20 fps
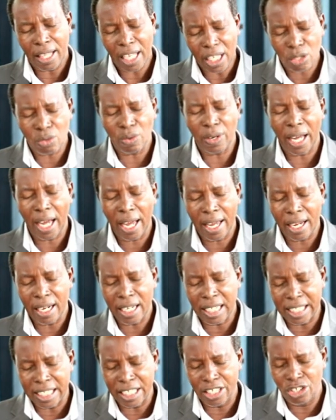That's where I
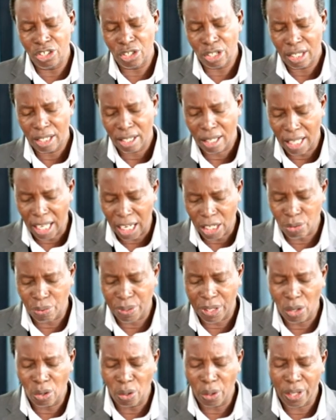urge that
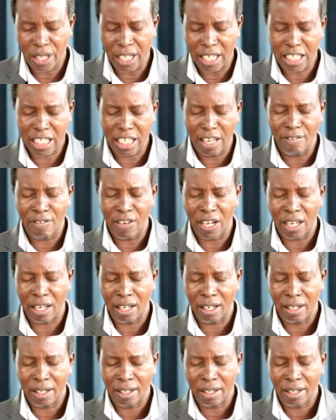we go this evening.